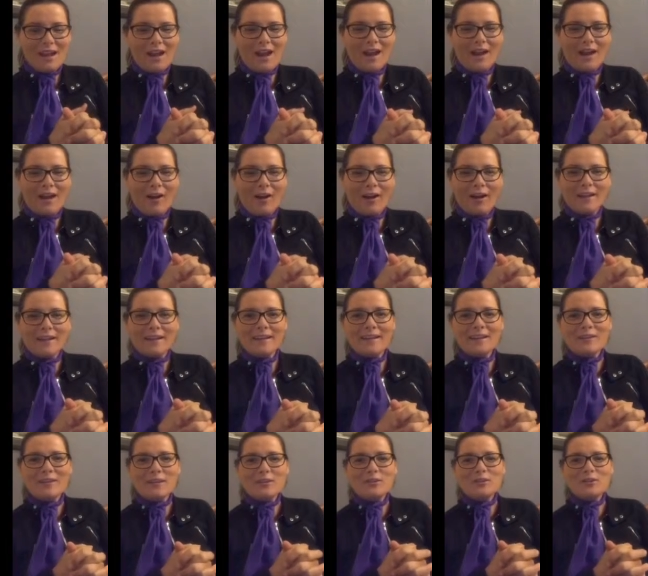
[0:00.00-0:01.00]
I
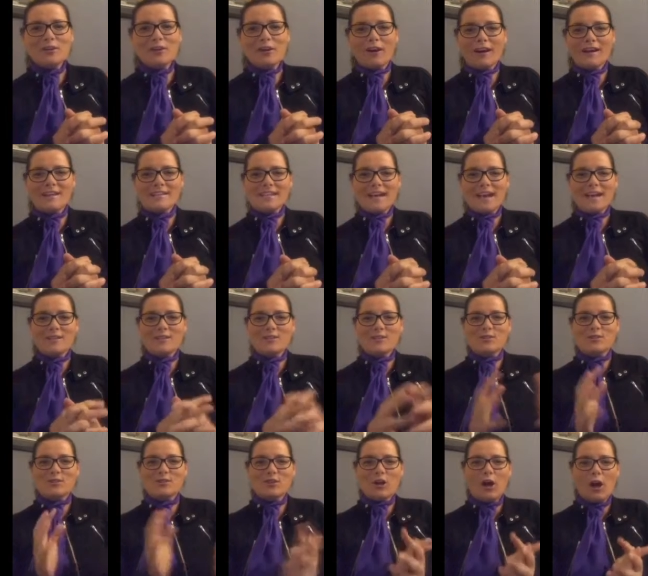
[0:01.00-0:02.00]
hear that you guys had
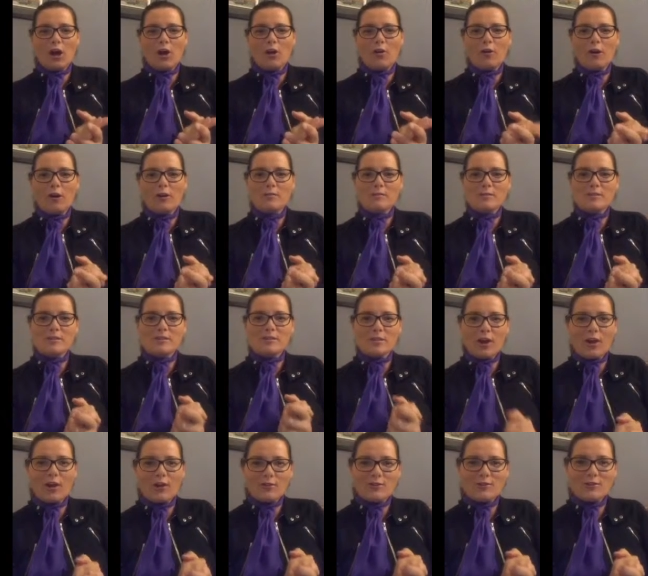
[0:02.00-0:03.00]
snow. I'm
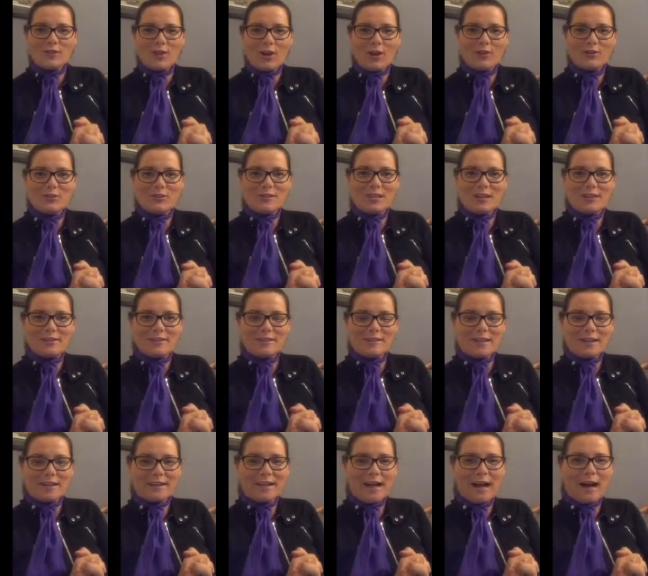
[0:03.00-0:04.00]
so
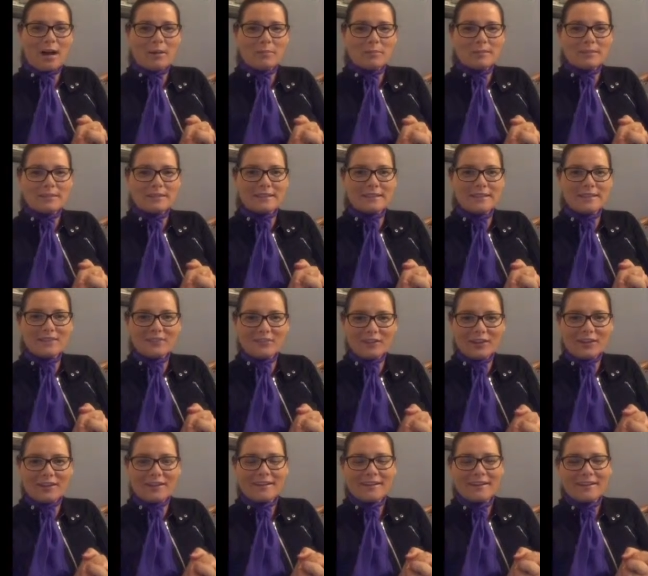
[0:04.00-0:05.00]
jealous. I can't believe
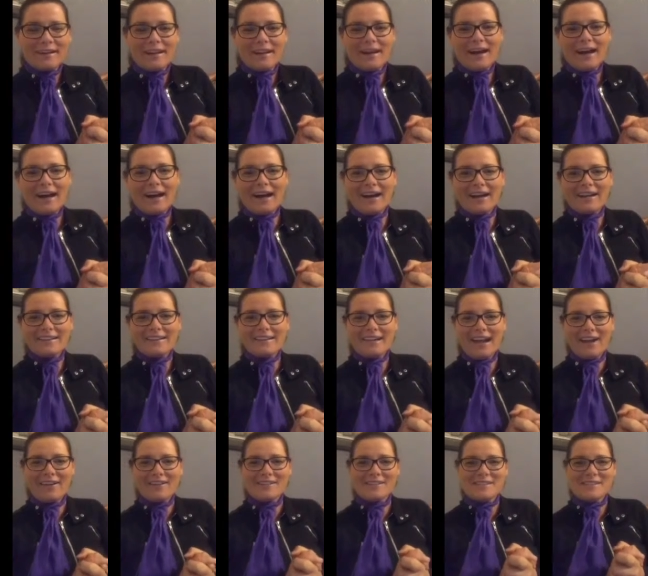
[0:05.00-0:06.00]
it.
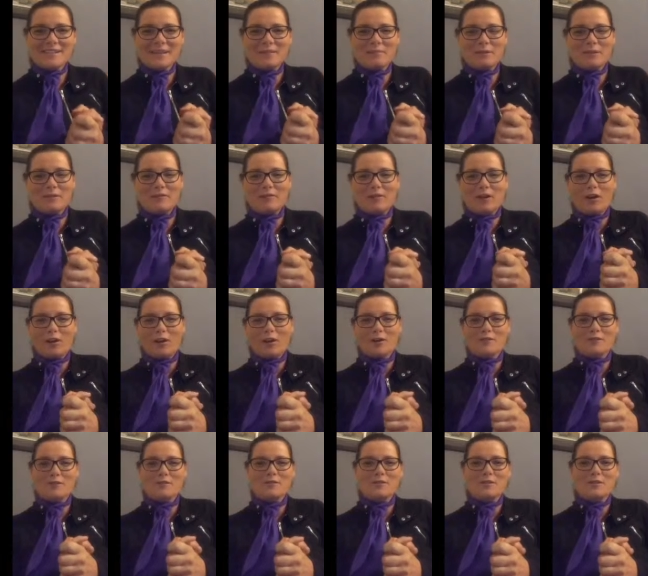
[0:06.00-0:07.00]
Karen sent me
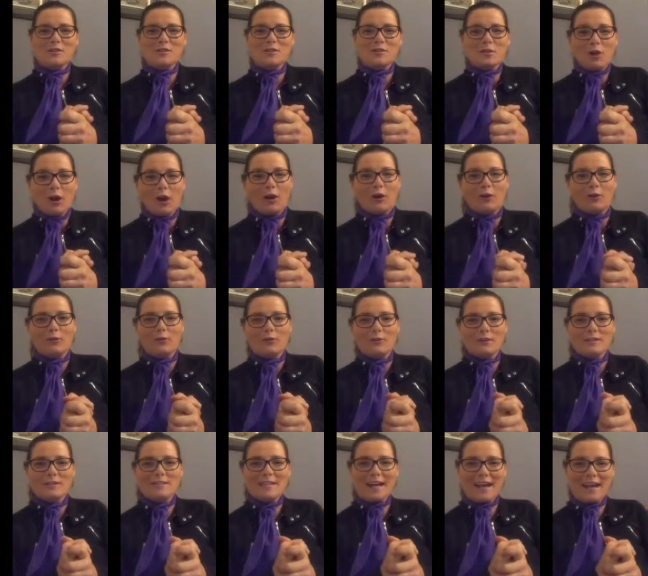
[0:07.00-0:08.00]
photos of snow
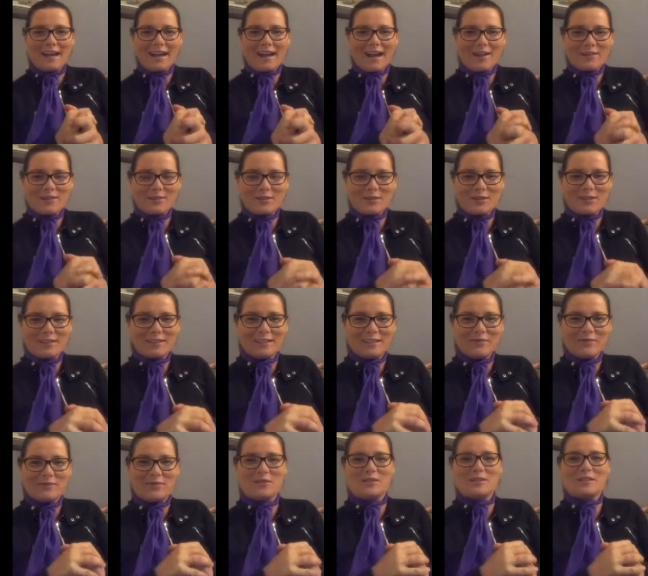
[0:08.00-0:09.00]
the day after I
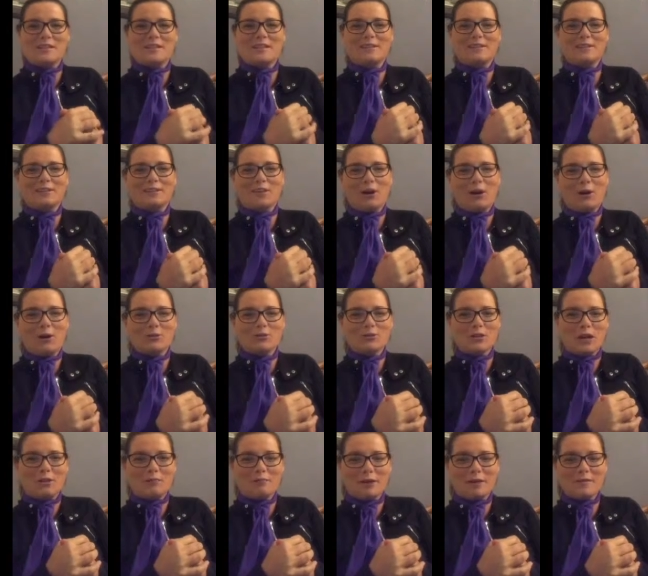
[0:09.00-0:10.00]
leave New Zealand, and the whole
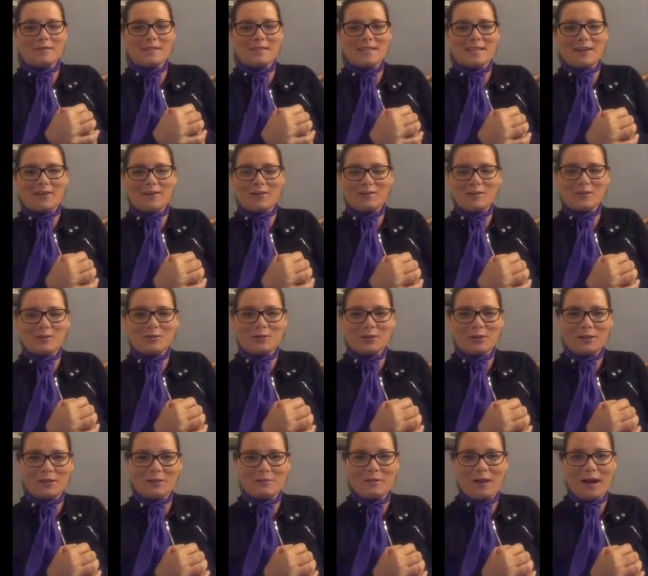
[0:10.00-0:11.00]
time I was there I was
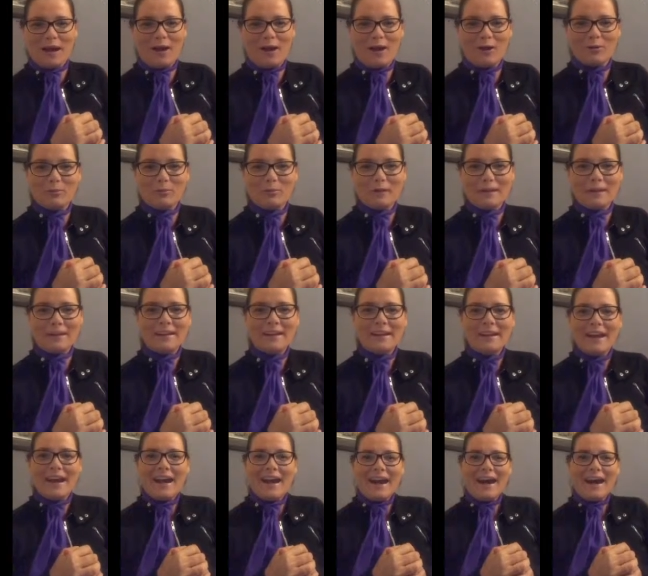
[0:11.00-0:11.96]
talking about hoping